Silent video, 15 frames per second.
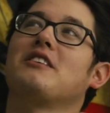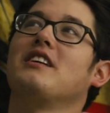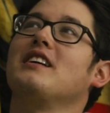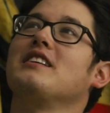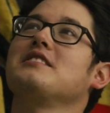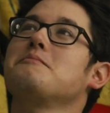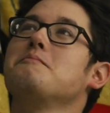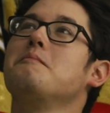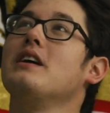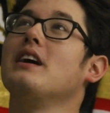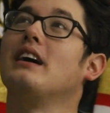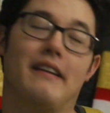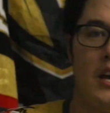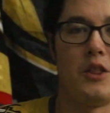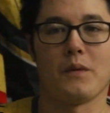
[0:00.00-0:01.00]
for us,
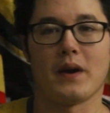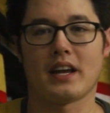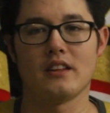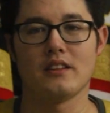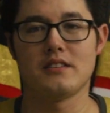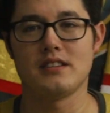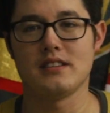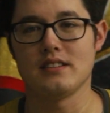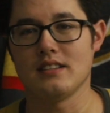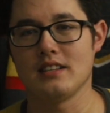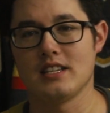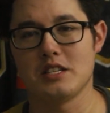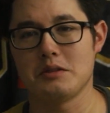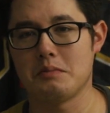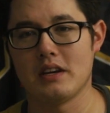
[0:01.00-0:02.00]
but in the regular season,
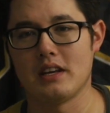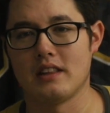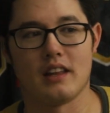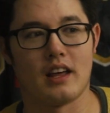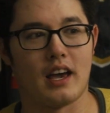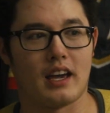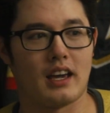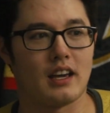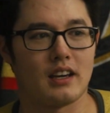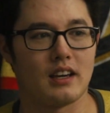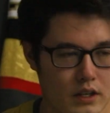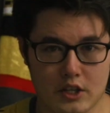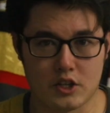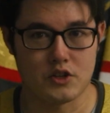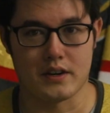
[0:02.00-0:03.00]
he's been like
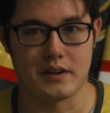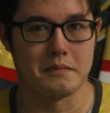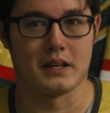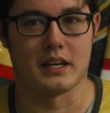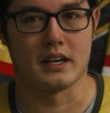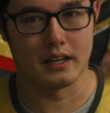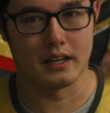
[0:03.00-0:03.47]
extremely